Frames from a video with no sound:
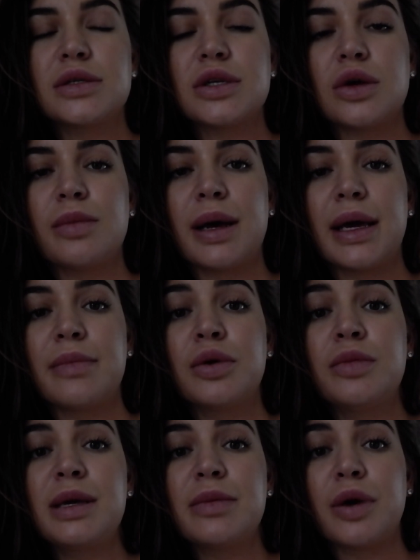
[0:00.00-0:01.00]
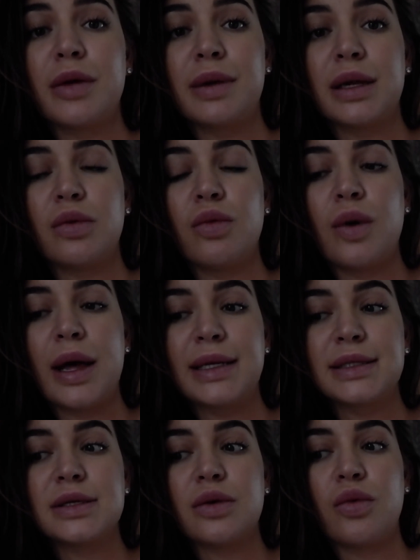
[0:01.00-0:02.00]
So my boobie appointment
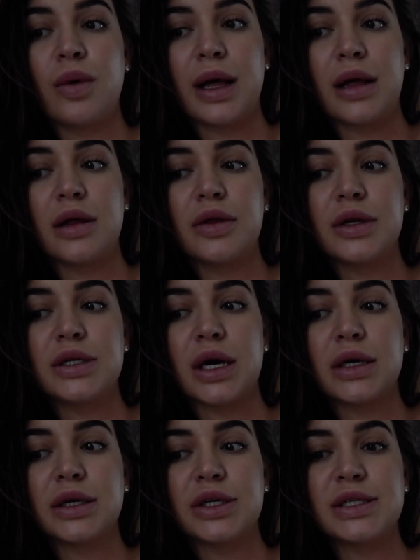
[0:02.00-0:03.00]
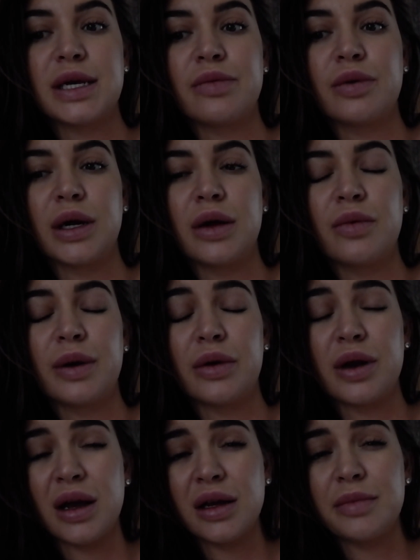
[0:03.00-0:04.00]
went well. The doctor said we're
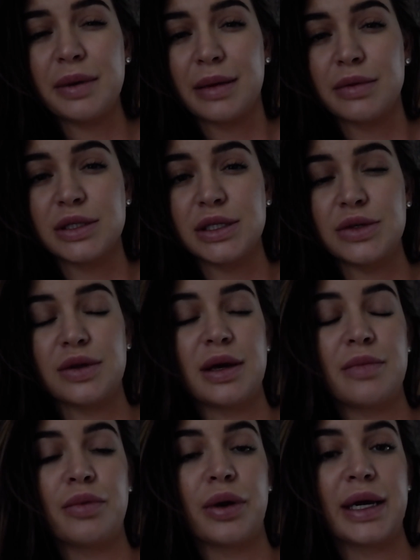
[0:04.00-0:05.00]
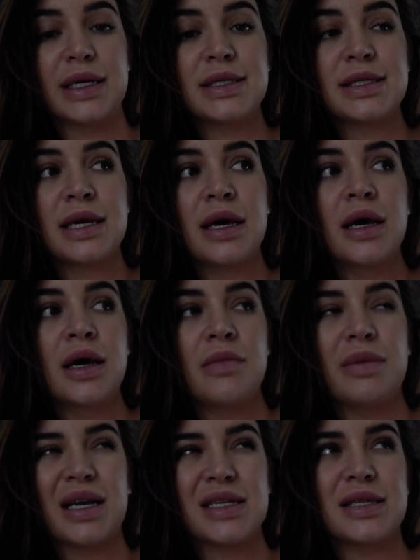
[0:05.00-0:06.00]
not going to be able to do the embrace
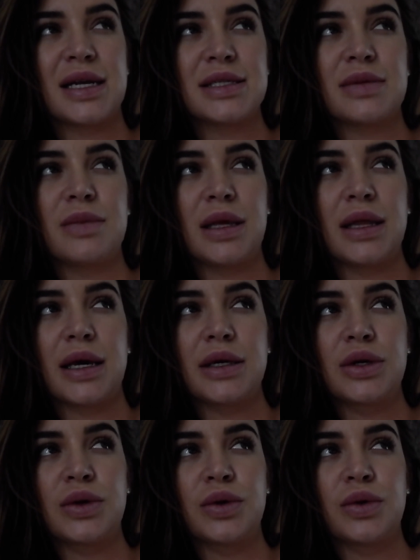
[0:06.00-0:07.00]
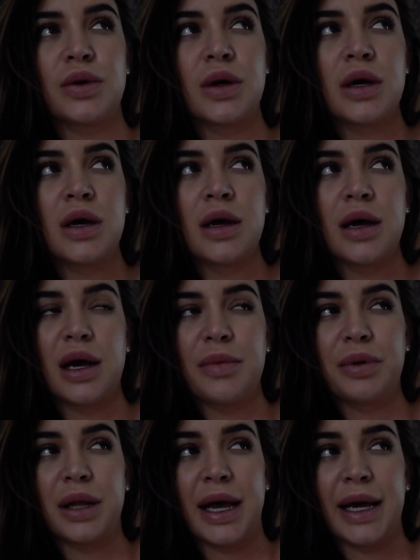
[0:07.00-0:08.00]
because that's something that you
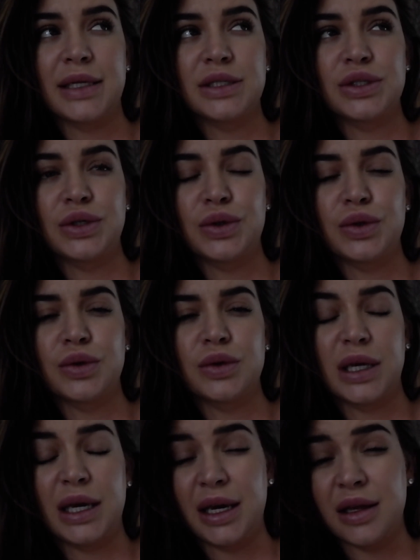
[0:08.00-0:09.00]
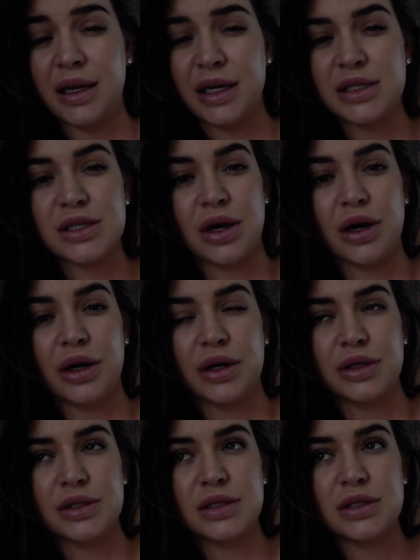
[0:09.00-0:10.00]
apply to the healing
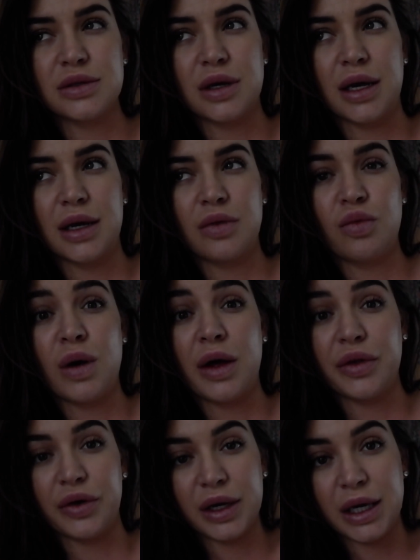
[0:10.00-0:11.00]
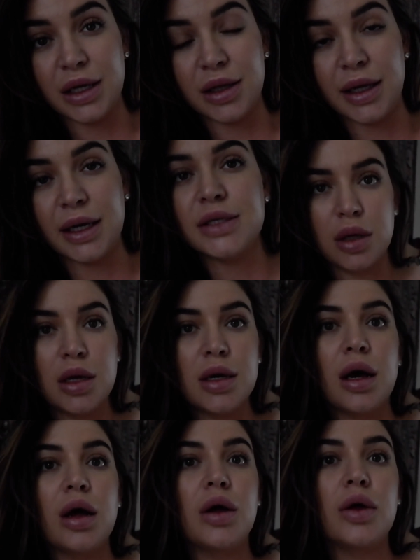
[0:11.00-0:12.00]
scars while they're healing.
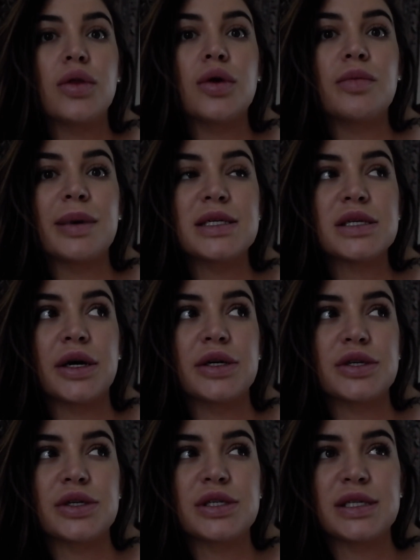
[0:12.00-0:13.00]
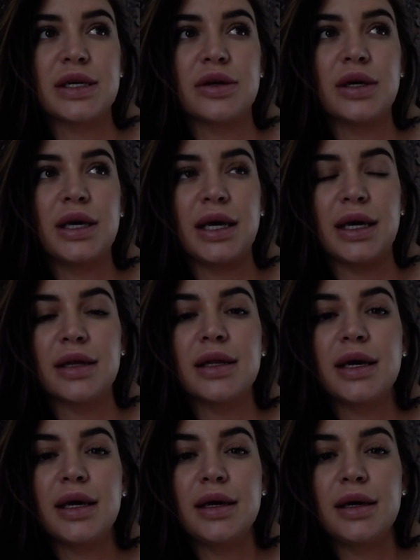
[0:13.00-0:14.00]
Although my scars are still
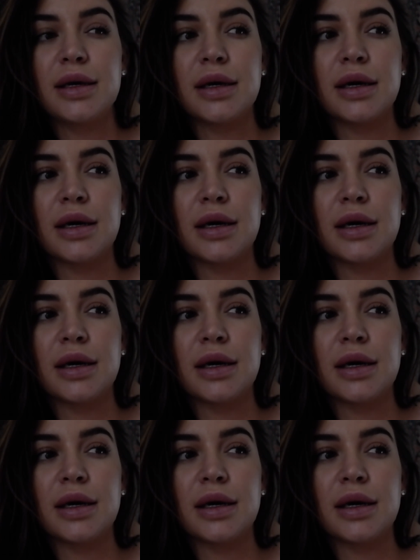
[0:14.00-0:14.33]
healing,